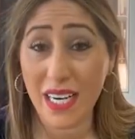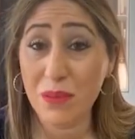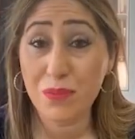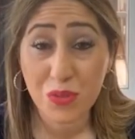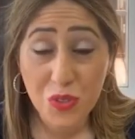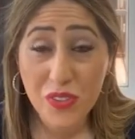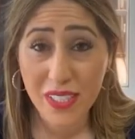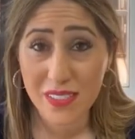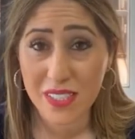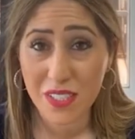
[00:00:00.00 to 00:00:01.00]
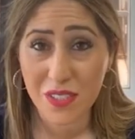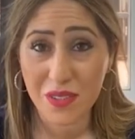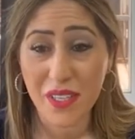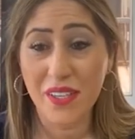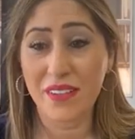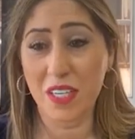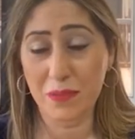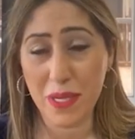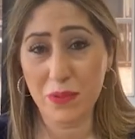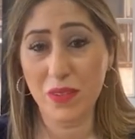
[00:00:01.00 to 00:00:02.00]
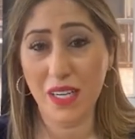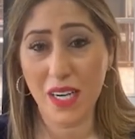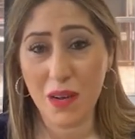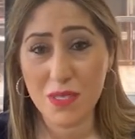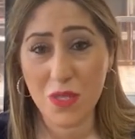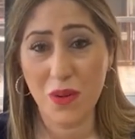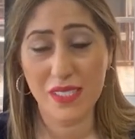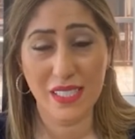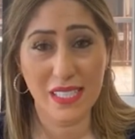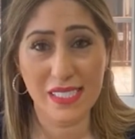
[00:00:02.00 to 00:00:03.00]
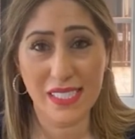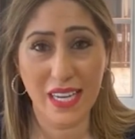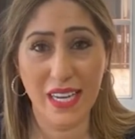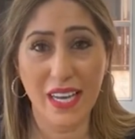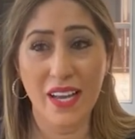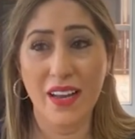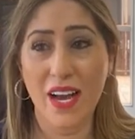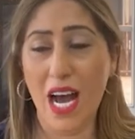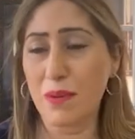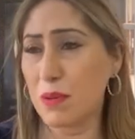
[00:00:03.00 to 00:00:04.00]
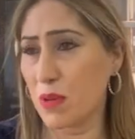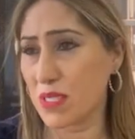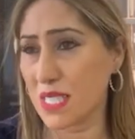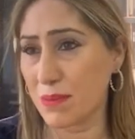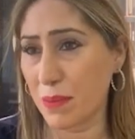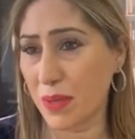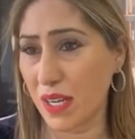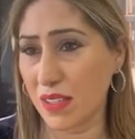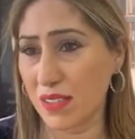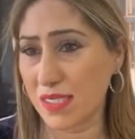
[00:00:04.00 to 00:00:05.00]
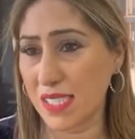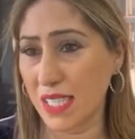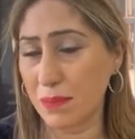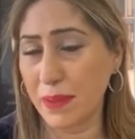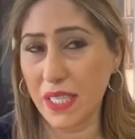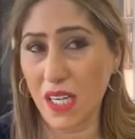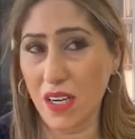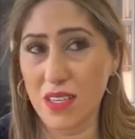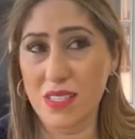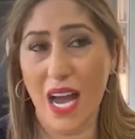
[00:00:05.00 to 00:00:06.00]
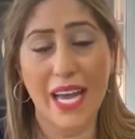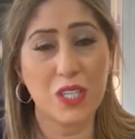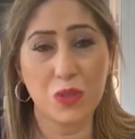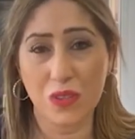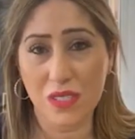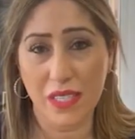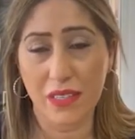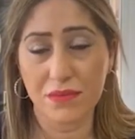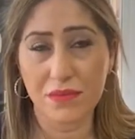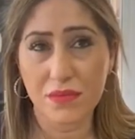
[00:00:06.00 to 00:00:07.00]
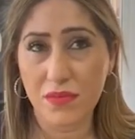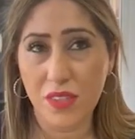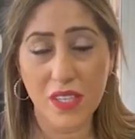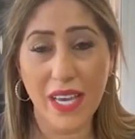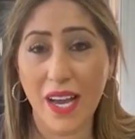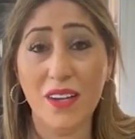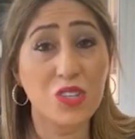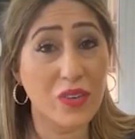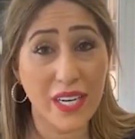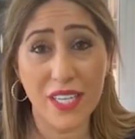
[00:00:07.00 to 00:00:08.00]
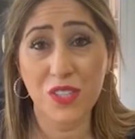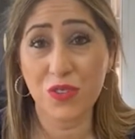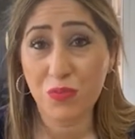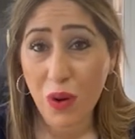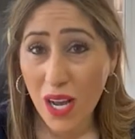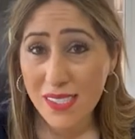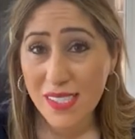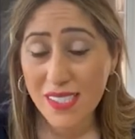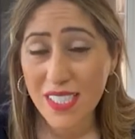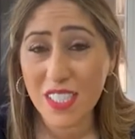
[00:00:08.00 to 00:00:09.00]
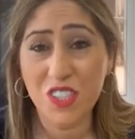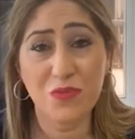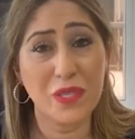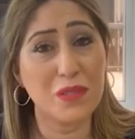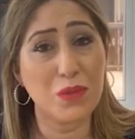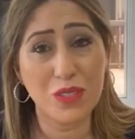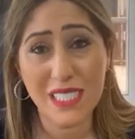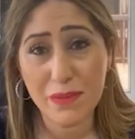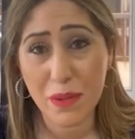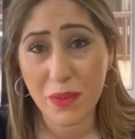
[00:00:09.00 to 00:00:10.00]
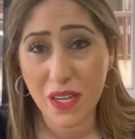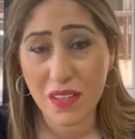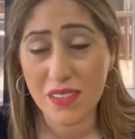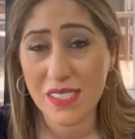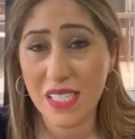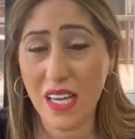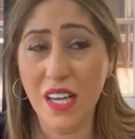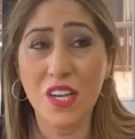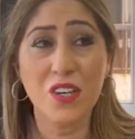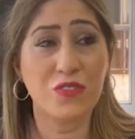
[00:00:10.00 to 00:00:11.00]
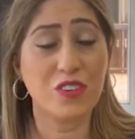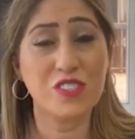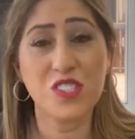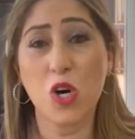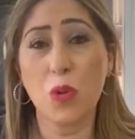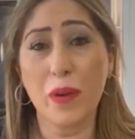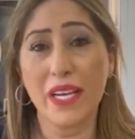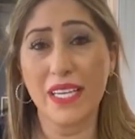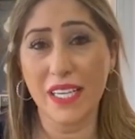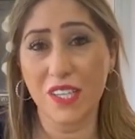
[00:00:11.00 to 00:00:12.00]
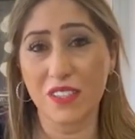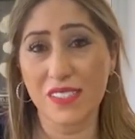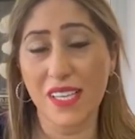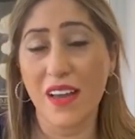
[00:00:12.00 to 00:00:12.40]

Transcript: I'm proving it to you. There are people that come to us and they say, I'm a multi-member LLC because I Googled it. Yeah, great. You processed it. You've been a multi-member LLC for so many years.